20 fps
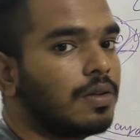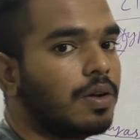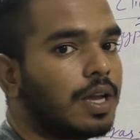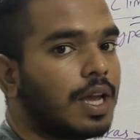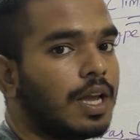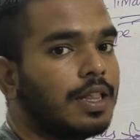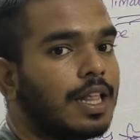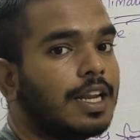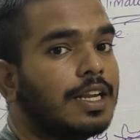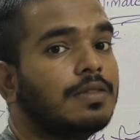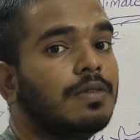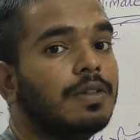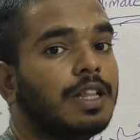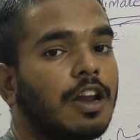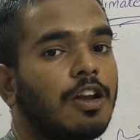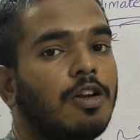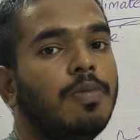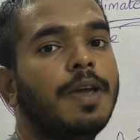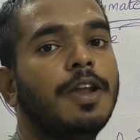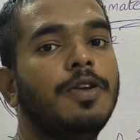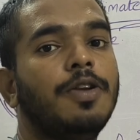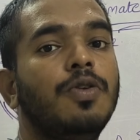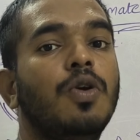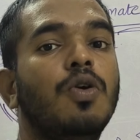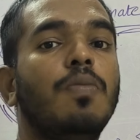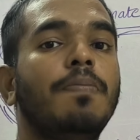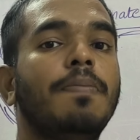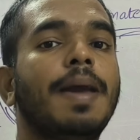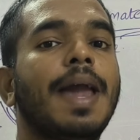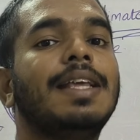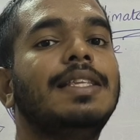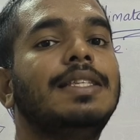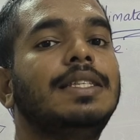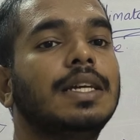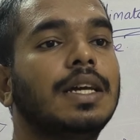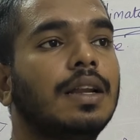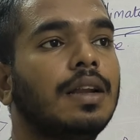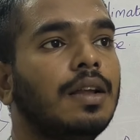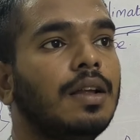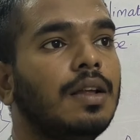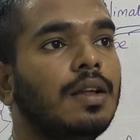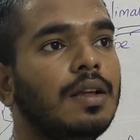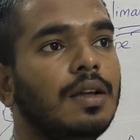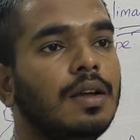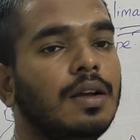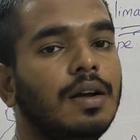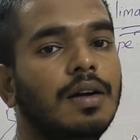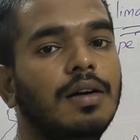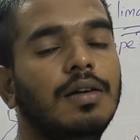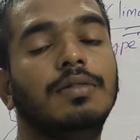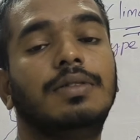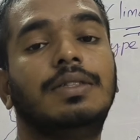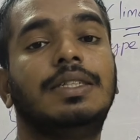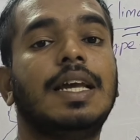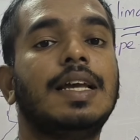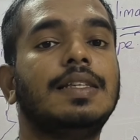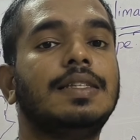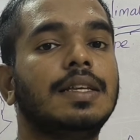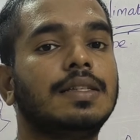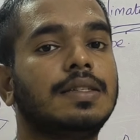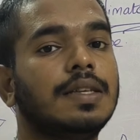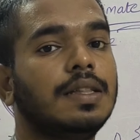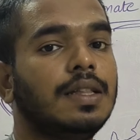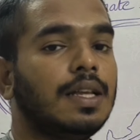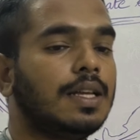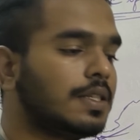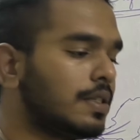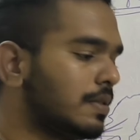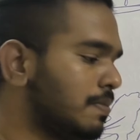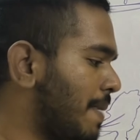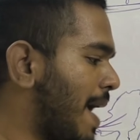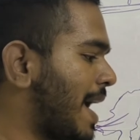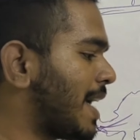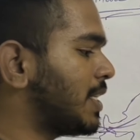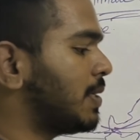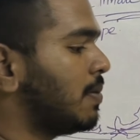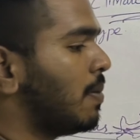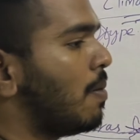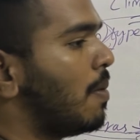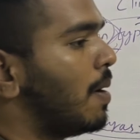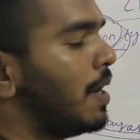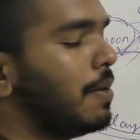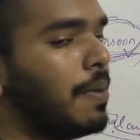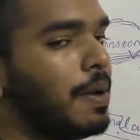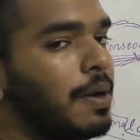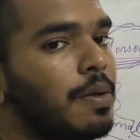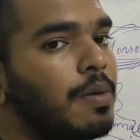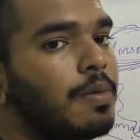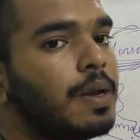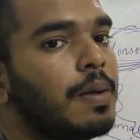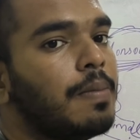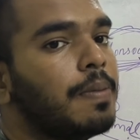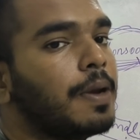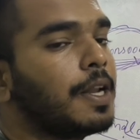Okay, there will be no major changes in this maximum and minimum